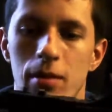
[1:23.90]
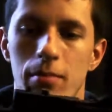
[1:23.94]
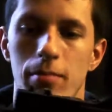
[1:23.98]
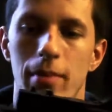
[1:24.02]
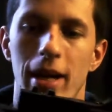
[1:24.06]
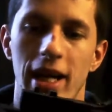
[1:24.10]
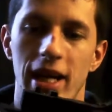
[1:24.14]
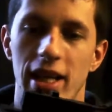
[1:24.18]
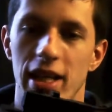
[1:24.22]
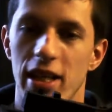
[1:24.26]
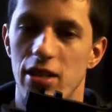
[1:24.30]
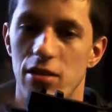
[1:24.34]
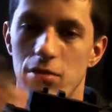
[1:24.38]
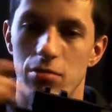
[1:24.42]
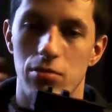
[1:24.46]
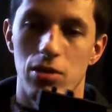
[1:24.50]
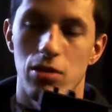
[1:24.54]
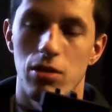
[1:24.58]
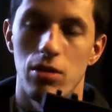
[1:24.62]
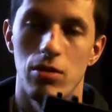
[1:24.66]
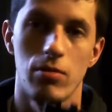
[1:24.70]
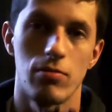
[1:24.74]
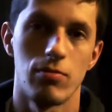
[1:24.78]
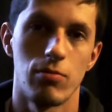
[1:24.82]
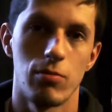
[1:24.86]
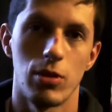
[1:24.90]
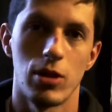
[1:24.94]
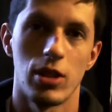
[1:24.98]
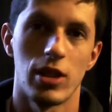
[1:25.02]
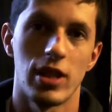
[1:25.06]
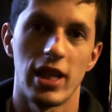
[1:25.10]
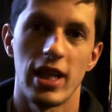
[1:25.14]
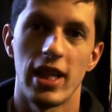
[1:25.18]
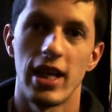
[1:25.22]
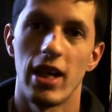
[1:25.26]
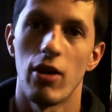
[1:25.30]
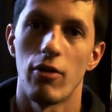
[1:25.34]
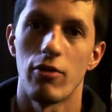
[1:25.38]
mechanism to work
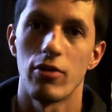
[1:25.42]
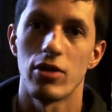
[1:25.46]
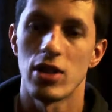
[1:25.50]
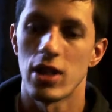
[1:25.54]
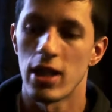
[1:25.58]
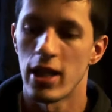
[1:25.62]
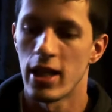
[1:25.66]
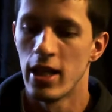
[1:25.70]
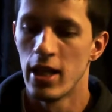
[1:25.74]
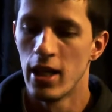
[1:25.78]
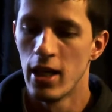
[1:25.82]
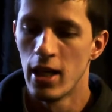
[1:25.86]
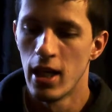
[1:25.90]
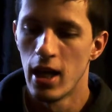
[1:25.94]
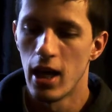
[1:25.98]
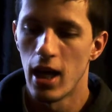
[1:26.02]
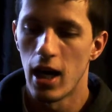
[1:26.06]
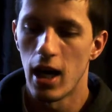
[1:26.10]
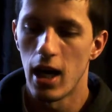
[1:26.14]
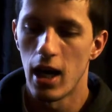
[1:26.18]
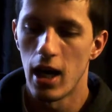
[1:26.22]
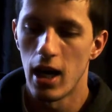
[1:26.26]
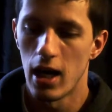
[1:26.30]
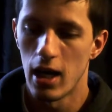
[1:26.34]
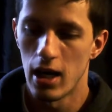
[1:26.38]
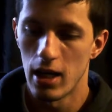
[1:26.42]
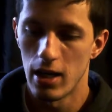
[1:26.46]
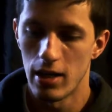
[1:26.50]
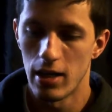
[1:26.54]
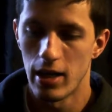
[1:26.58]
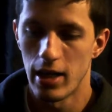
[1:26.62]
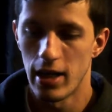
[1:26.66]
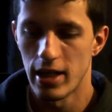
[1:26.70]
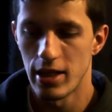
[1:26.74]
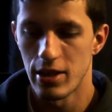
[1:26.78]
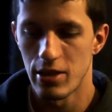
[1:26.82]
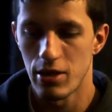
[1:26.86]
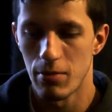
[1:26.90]
it obviously
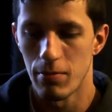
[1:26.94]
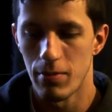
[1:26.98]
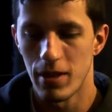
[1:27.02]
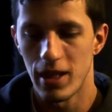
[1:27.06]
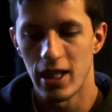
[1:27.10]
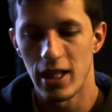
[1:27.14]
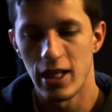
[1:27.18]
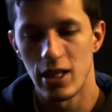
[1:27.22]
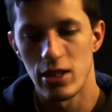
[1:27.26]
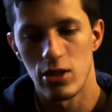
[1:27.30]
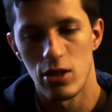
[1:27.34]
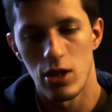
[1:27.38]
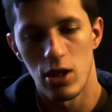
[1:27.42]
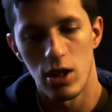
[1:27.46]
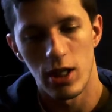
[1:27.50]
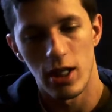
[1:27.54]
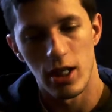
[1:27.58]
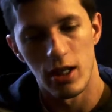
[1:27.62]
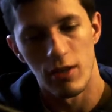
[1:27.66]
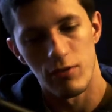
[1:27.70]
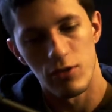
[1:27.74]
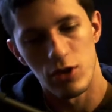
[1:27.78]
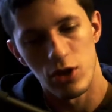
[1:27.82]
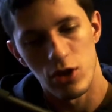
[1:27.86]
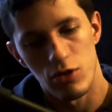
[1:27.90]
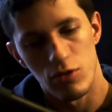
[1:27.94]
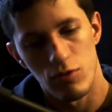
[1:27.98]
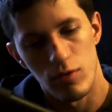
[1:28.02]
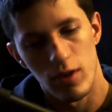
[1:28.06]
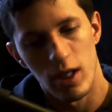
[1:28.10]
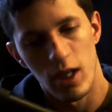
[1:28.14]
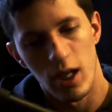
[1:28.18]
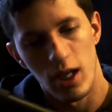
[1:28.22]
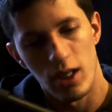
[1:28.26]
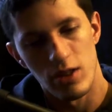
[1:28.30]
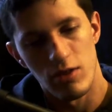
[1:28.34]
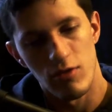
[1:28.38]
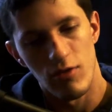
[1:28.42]
is completely stock, and I've just
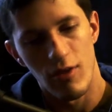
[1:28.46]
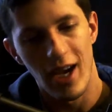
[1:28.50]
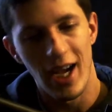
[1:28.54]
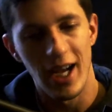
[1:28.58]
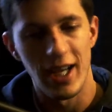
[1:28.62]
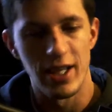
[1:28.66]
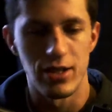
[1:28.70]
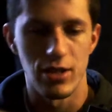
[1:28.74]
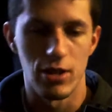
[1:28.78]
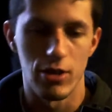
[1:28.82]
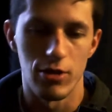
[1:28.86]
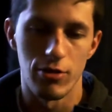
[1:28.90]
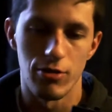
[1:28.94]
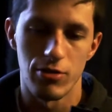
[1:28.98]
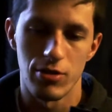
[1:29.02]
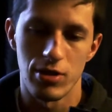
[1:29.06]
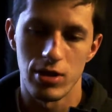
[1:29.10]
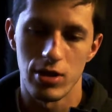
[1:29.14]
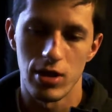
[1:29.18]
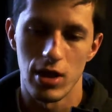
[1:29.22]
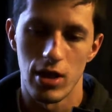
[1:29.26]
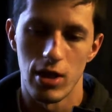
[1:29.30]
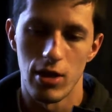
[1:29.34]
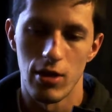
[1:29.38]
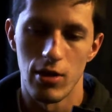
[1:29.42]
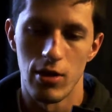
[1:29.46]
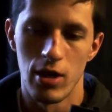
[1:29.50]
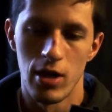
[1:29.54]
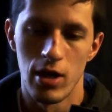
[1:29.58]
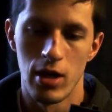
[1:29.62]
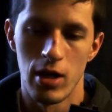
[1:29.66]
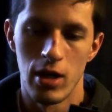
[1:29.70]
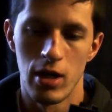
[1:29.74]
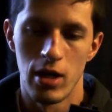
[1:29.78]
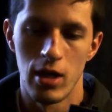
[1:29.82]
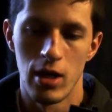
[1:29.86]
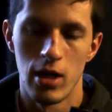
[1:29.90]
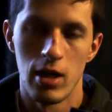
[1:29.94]
realised that is loose, so
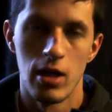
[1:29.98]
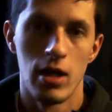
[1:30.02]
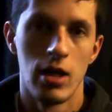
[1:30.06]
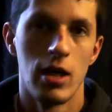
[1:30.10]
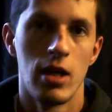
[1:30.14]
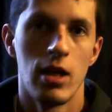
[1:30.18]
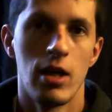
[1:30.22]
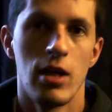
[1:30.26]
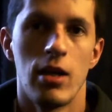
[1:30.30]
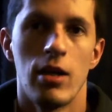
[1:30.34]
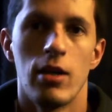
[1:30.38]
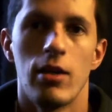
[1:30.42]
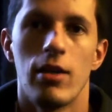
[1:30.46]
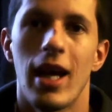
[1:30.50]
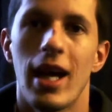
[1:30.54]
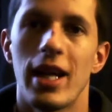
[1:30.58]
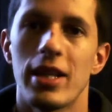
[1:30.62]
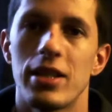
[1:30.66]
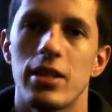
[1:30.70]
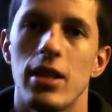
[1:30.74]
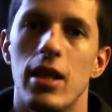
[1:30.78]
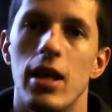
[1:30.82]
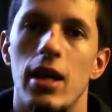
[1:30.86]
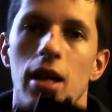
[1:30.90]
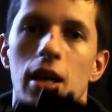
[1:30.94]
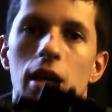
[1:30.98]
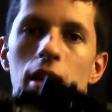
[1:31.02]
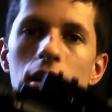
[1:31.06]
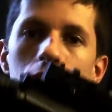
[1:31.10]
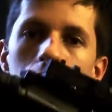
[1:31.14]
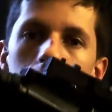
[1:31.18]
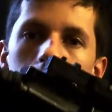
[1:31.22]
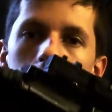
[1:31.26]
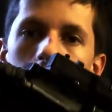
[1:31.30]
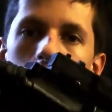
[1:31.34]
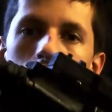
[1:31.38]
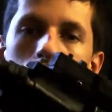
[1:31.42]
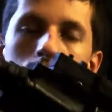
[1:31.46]
that's
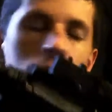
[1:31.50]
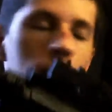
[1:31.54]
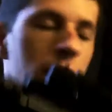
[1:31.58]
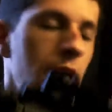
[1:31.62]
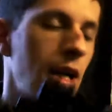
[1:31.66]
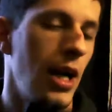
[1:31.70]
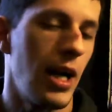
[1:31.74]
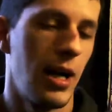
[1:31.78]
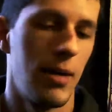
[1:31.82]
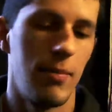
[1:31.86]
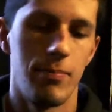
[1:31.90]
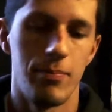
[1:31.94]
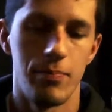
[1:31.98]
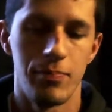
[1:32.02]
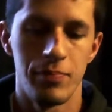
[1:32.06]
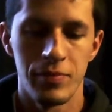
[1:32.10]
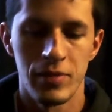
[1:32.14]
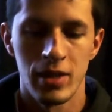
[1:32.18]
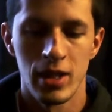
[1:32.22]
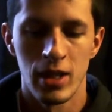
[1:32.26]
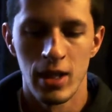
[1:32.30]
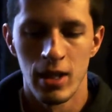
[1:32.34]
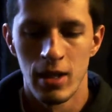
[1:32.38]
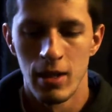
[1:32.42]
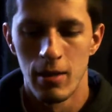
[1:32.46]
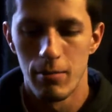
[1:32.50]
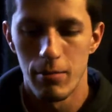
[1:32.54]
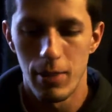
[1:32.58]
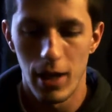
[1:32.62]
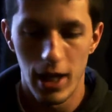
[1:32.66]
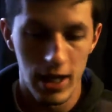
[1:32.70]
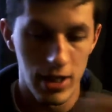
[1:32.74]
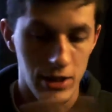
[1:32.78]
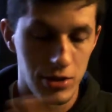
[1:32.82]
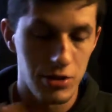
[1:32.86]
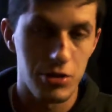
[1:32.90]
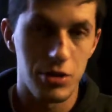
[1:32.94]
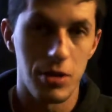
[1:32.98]
new.
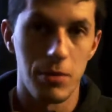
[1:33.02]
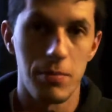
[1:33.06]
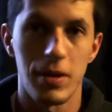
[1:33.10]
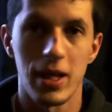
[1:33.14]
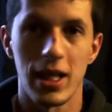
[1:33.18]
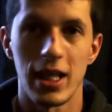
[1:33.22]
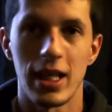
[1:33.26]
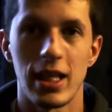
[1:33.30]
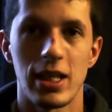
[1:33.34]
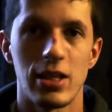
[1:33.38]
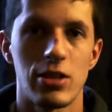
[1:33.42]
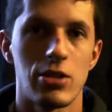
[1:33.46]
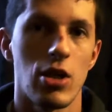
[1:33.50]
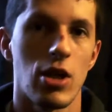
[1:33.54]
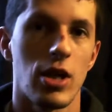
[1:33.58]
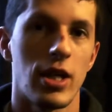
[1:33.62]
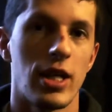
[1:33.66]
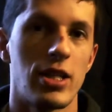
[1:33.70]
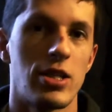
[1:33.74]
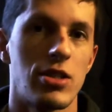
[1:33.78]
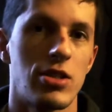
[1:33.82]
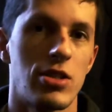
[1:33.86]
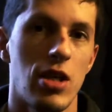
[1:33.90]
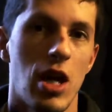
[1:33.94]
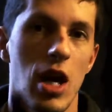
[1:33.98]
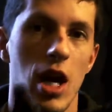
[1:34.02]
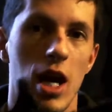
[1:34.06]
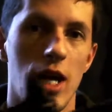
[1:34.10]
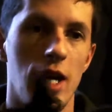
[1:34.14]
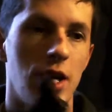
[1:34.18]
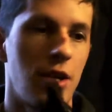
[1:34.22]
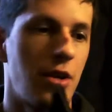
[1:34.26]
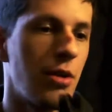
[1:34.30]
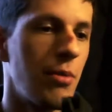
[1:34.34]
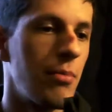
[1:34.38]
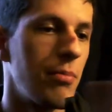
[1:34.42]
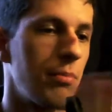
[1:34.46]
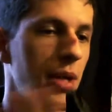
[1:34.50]
But it's completely stock
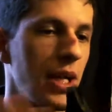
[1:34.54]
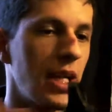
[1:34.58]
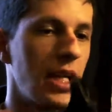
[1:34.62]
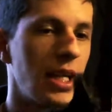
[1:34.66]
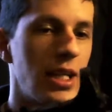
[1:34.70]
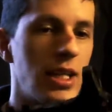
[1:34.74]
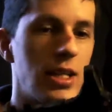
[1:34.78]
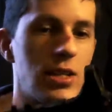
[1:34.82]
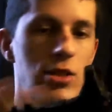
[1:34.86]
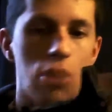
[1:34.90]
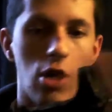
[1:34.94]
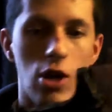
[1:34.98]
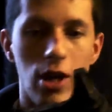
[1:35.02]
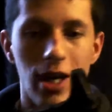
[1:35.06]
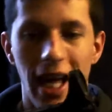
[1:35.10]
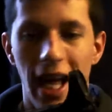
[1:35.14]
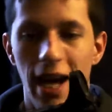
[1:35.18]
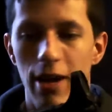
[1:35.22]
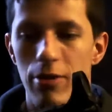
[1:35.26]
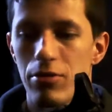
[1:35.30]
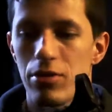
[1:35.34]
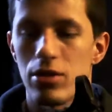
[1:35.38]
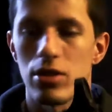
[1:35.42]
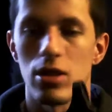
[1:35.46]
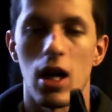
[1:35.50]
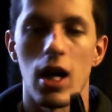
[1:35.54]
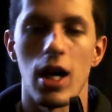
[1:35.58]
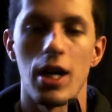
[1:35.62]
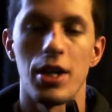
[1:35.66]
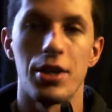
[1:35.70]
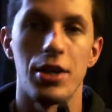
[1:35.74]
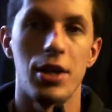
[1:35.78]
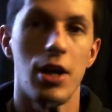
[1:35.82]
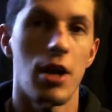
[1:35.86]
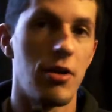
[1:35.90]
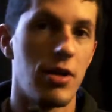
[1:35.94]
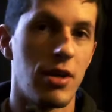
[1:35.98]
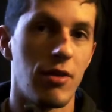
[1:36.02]
inside, completely stock outside.
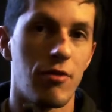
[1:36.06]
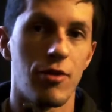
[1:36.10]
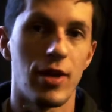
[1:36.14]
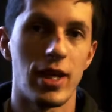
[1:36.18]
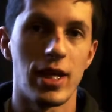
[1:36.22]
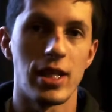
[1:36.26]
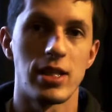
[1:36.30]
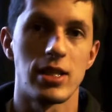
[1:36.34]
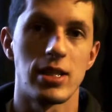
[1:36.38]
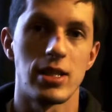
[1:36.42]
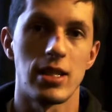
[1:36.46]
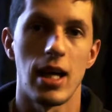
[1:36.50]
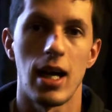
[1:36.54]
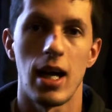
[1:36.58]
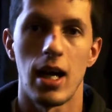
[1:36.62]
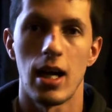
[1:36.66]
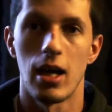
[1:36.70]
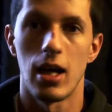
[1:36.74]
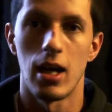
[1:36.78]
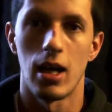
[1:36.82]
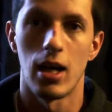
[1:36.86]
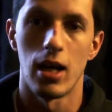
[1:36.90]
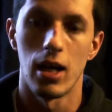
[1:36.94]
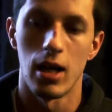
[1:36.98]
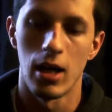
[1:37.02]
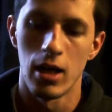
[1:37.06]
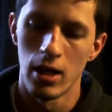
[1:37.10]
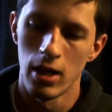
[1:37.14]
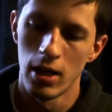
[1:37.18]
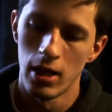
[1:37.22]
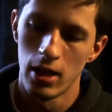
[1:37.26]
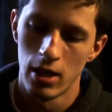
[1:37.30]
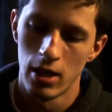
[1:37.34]
The only things that are